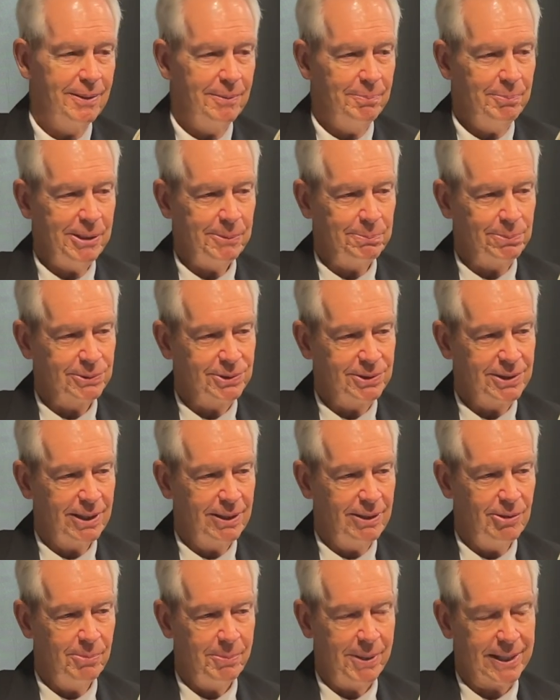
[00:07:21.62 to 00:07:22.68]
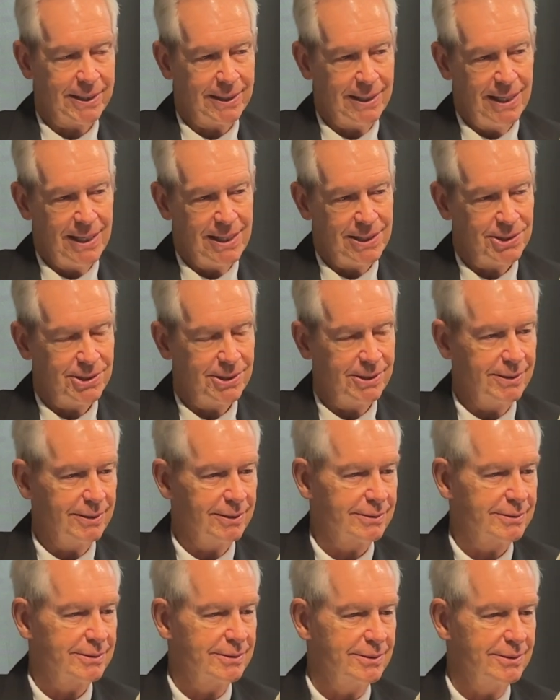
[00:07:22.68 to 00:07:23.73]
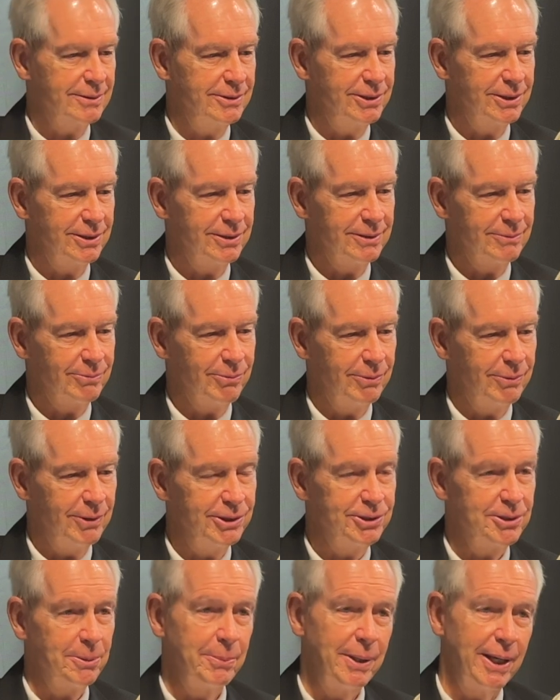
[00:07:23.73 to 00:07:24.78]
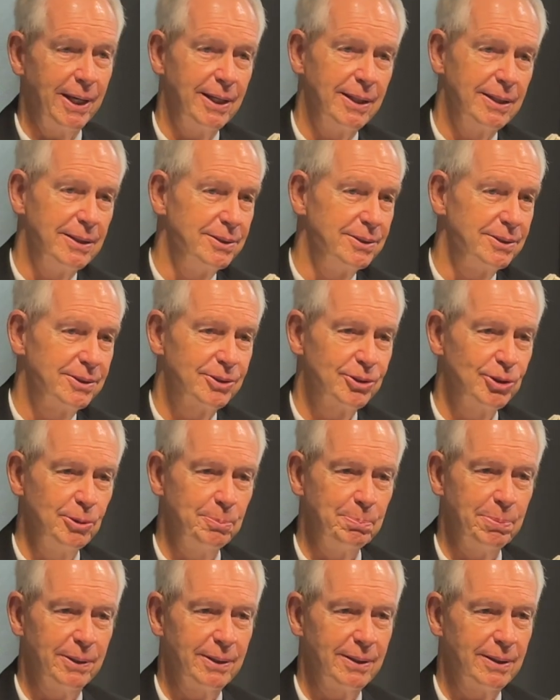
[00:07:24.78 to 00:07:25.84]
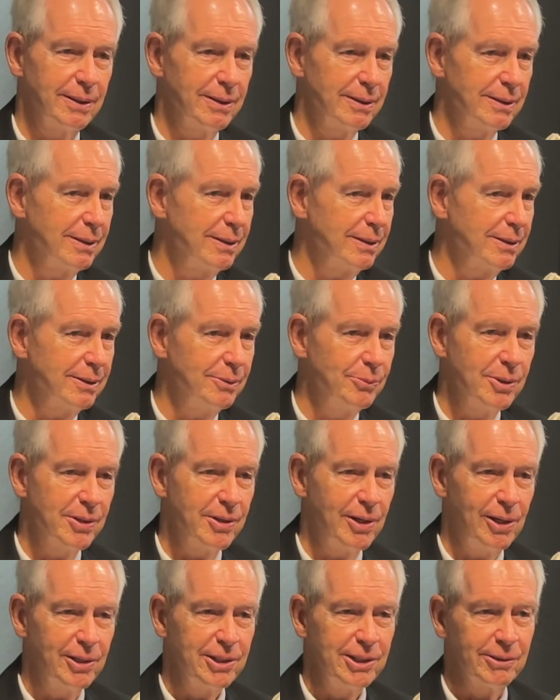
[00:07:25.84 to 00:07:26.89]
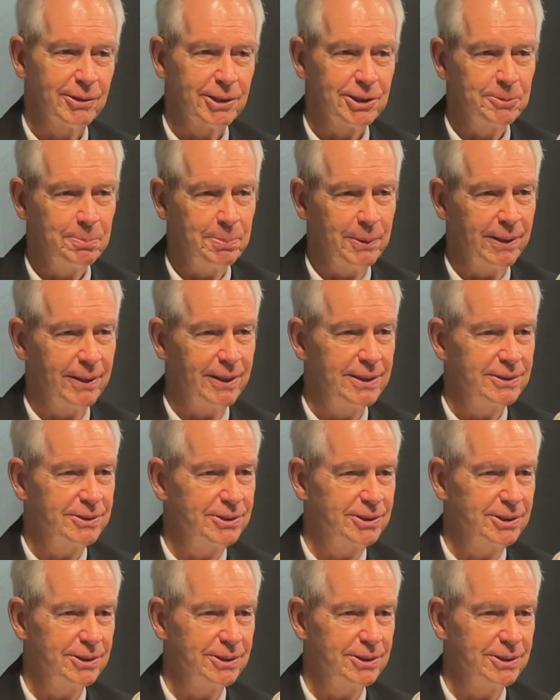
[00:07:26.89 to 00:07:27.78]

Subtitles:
People said, oh, my gosh, your resume is super with all your experience.